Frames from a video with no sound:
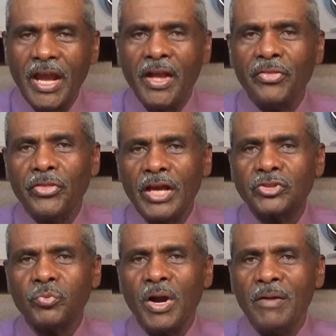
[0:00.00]
And
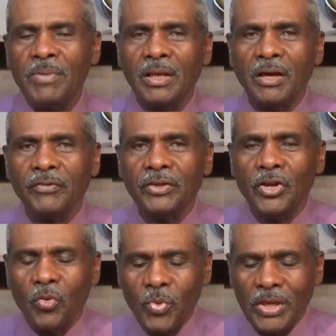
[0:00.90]
that's why, beloved,
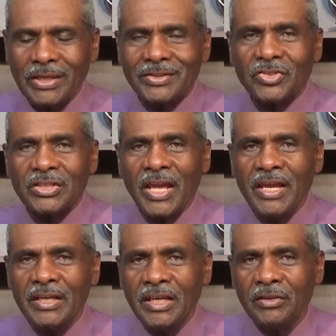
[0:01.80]
we can
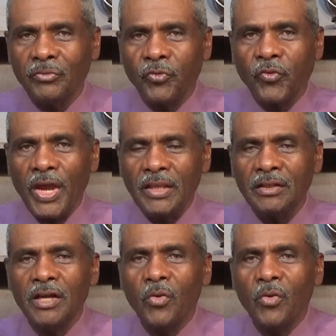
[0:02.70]
stand in faith.